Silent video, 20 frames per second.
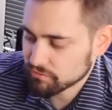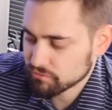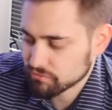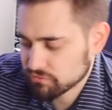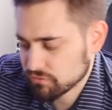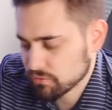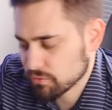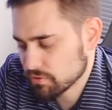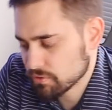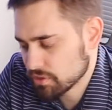
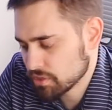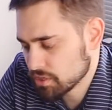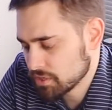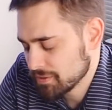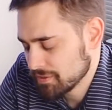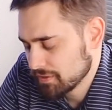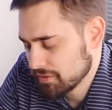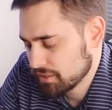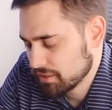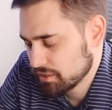for
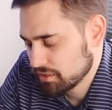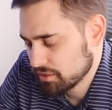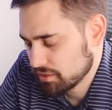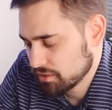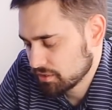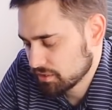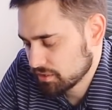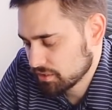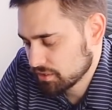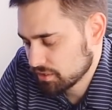
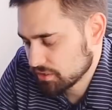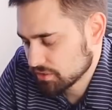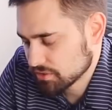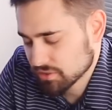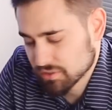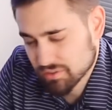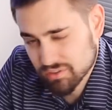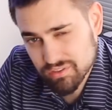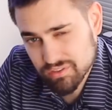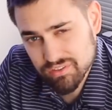
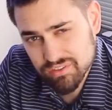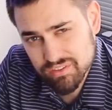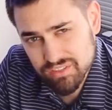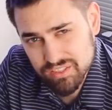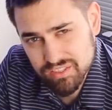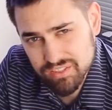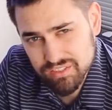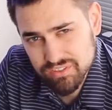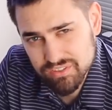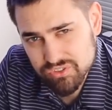
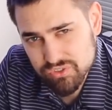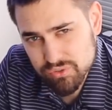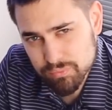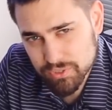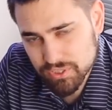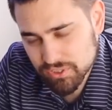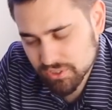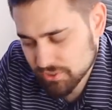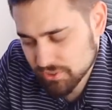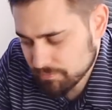the super
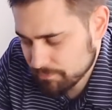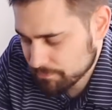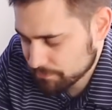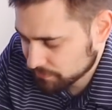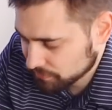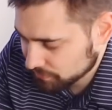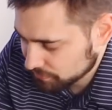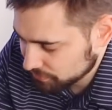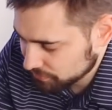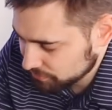glue.
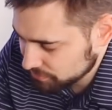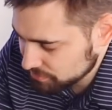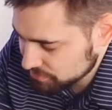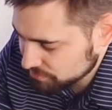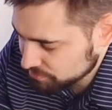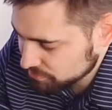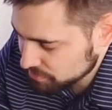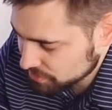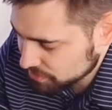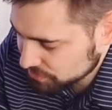
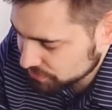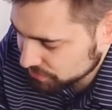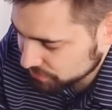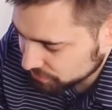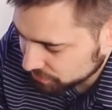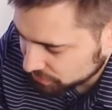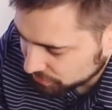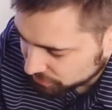This works